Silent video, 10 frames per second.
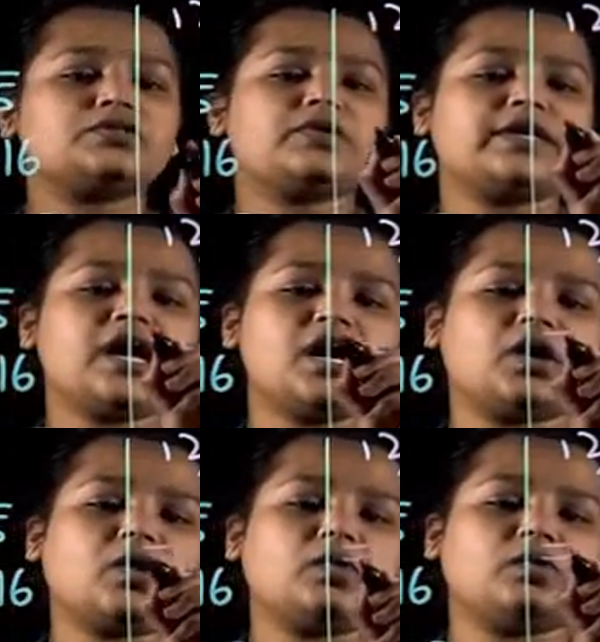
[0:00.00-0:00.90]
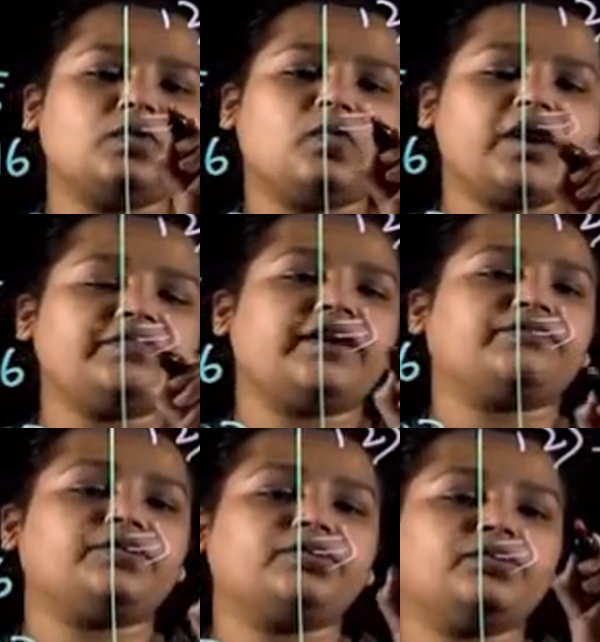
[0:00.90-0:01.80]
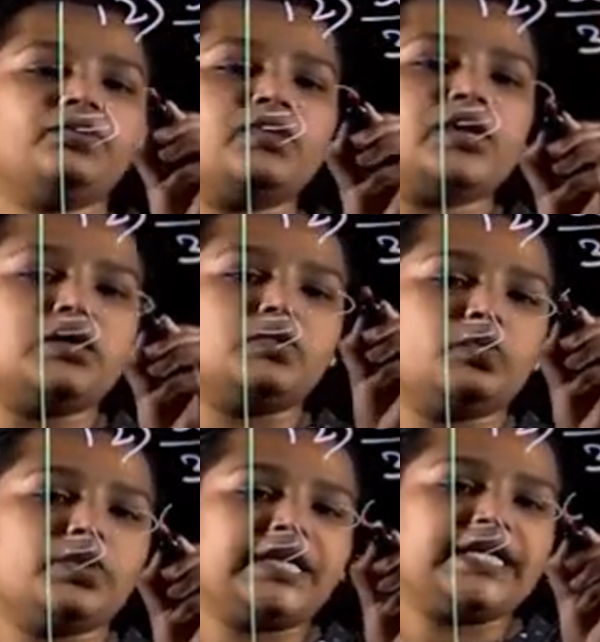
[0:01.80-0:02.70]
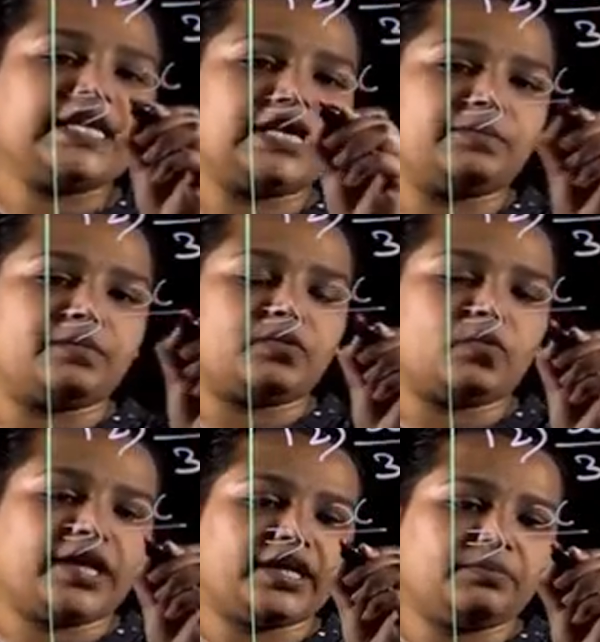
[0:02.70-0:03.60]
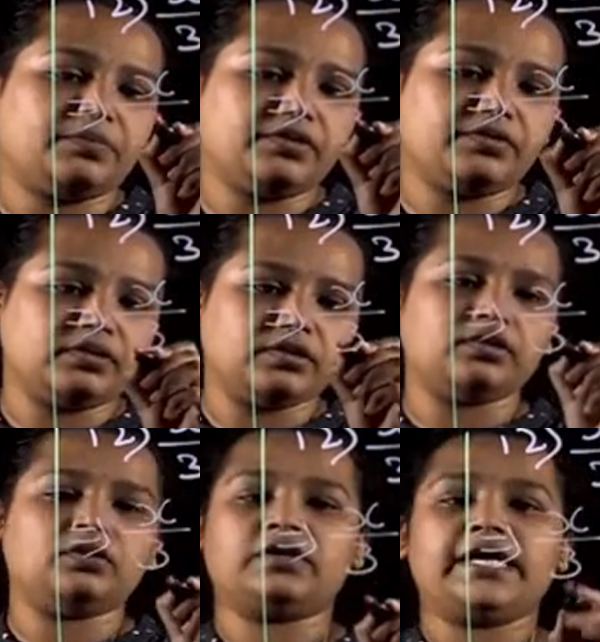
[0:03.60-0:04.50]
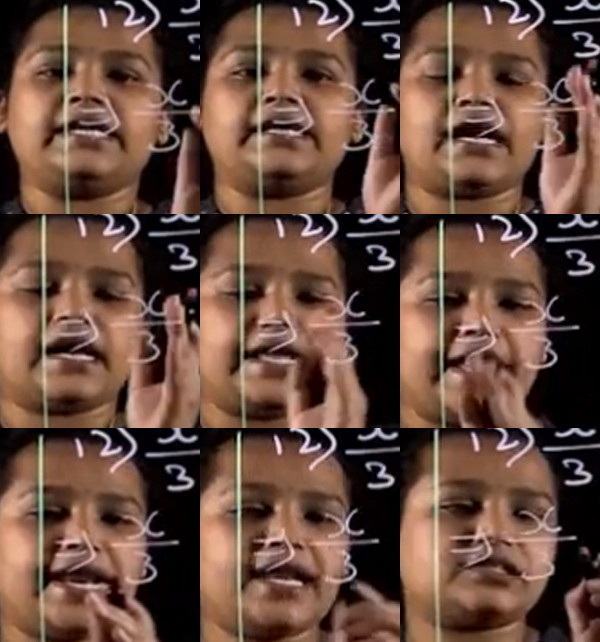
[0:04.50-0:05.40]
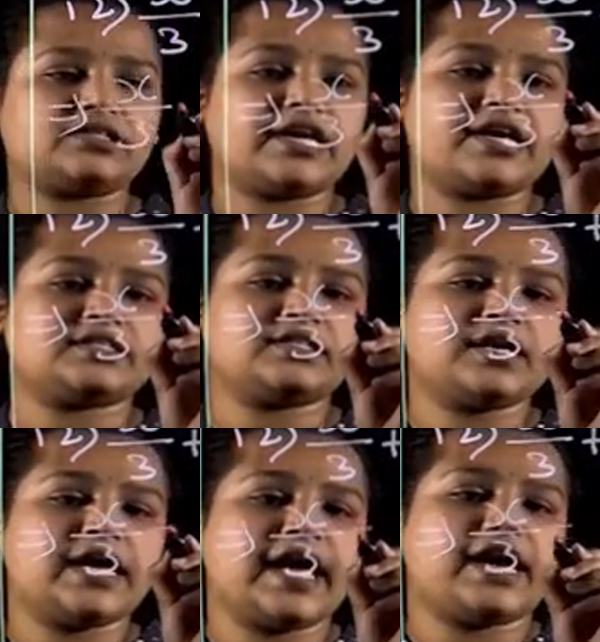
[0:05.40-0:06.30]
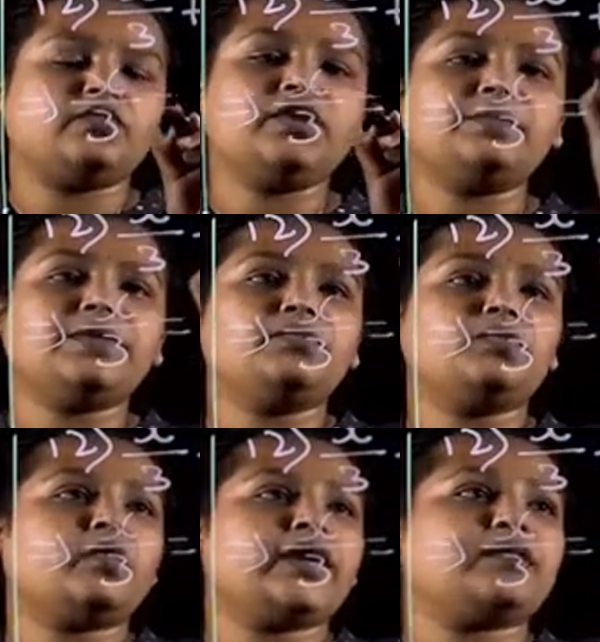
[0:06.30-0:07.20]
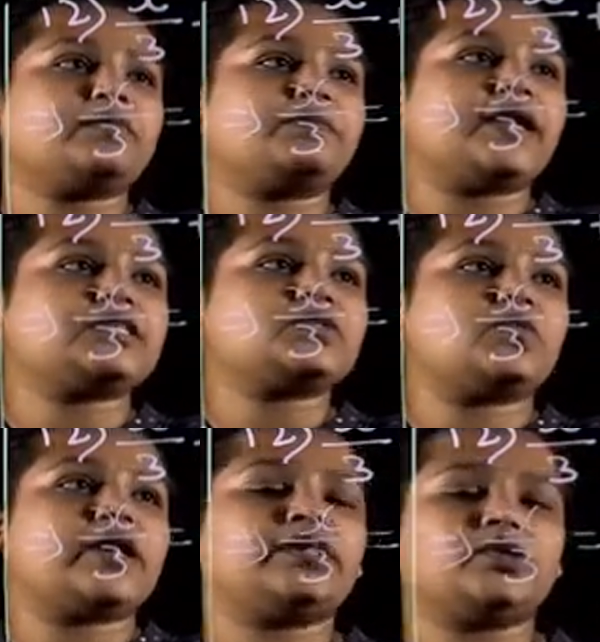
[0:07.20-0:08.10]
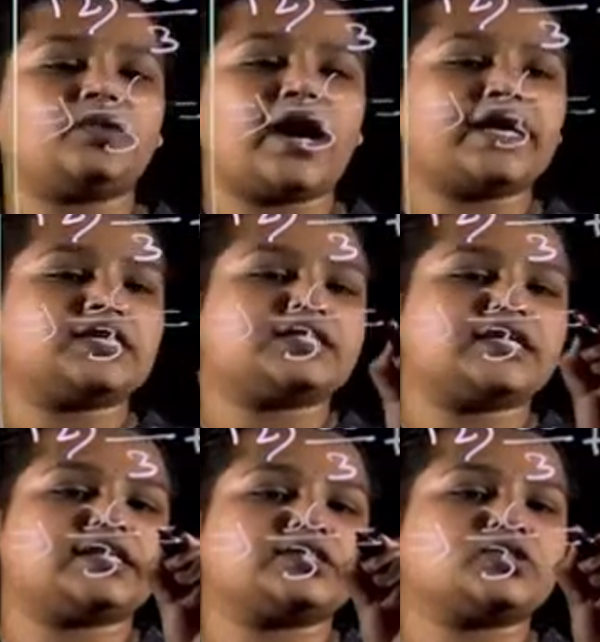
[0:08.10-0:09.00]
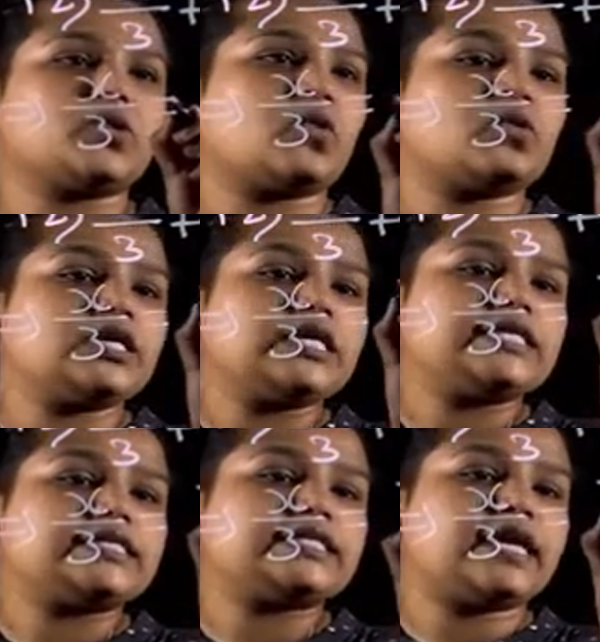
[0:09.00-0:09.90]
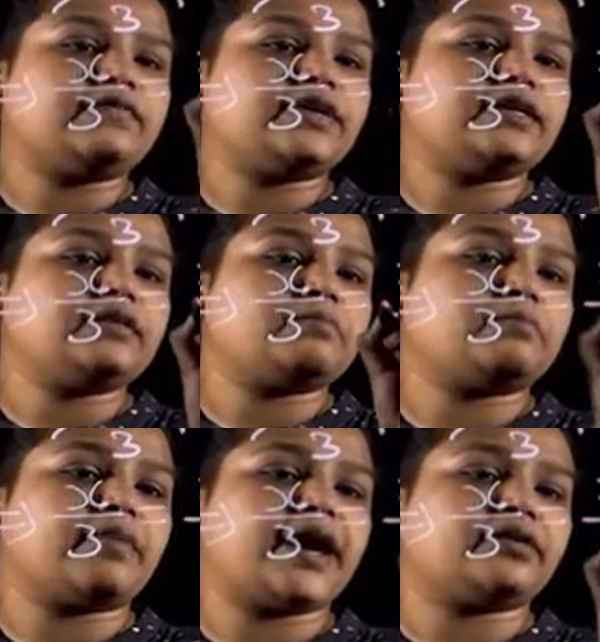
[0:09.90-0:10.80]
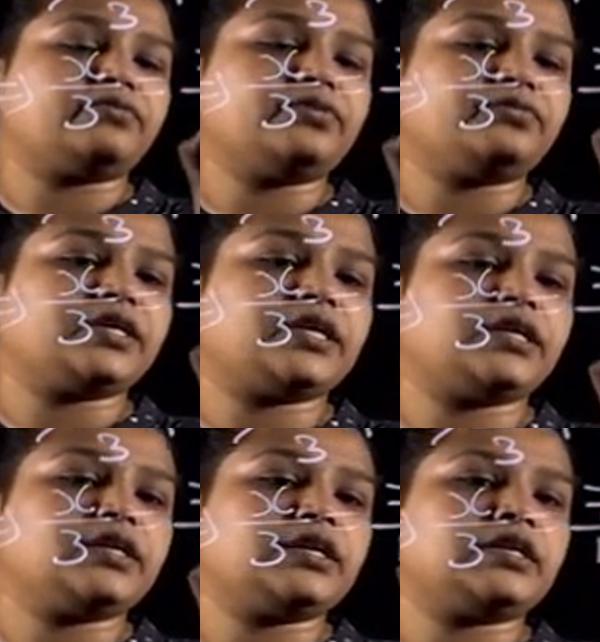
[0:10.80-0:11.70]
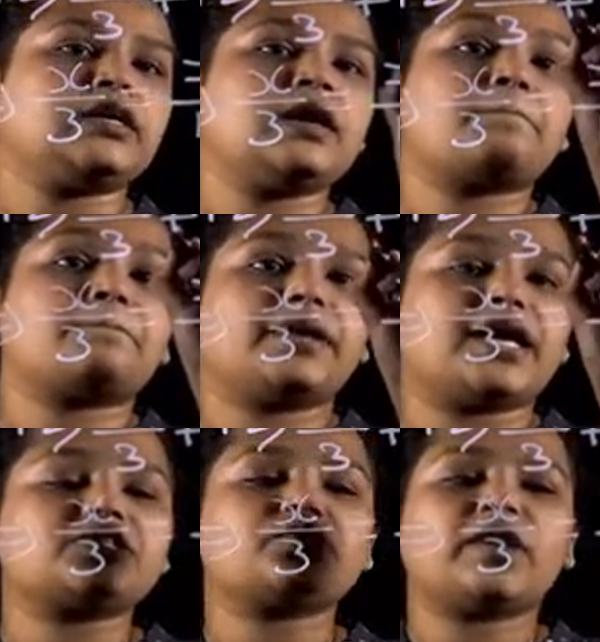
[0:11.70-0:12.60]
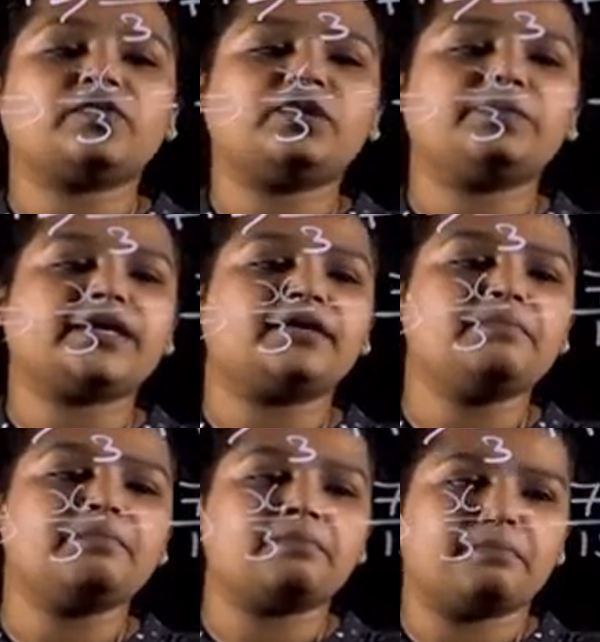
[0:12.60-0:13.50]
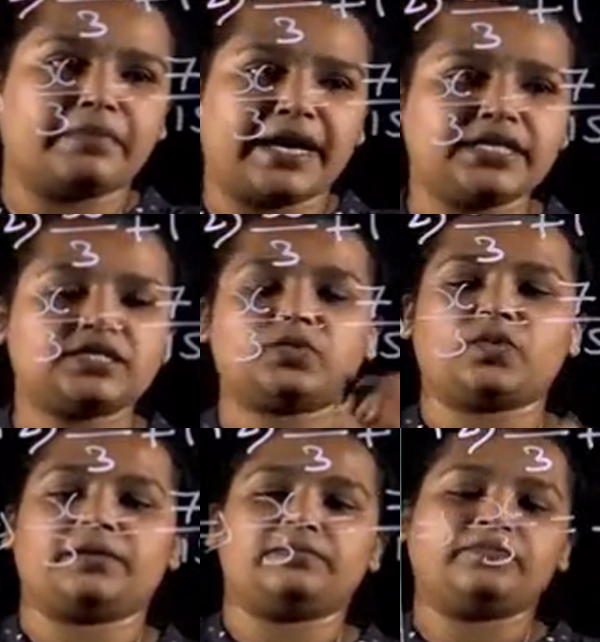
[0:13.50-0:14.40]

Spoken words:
So now what we have to do, we'll keep variable in LHS and we'll be moving plus 1 to RHS. So 7 by 15 plus 1 will become minus 1.